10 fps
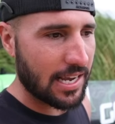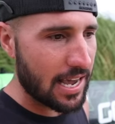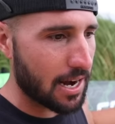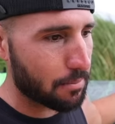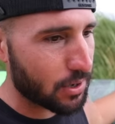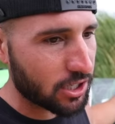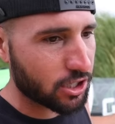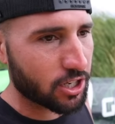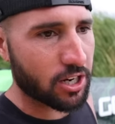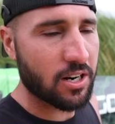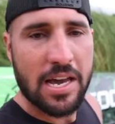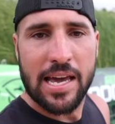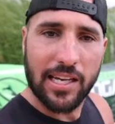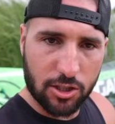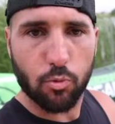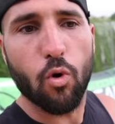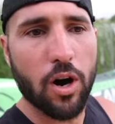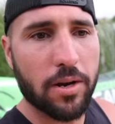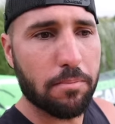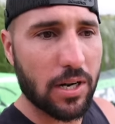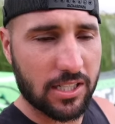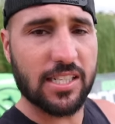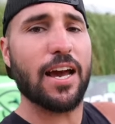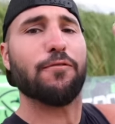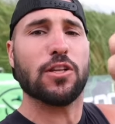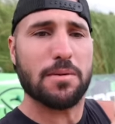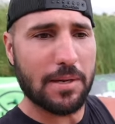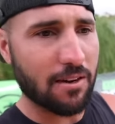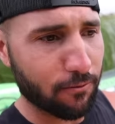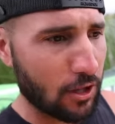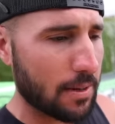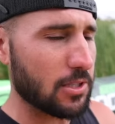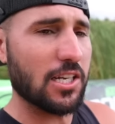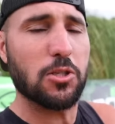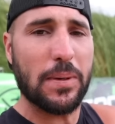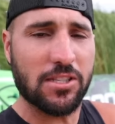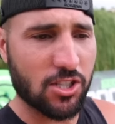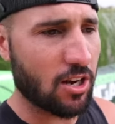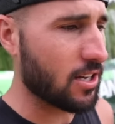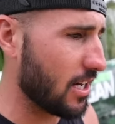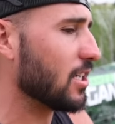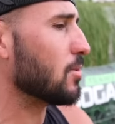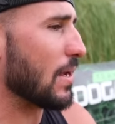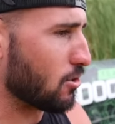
and I'm pretty sure it's won, but it's definitely been flipped, it's been sunken, it's been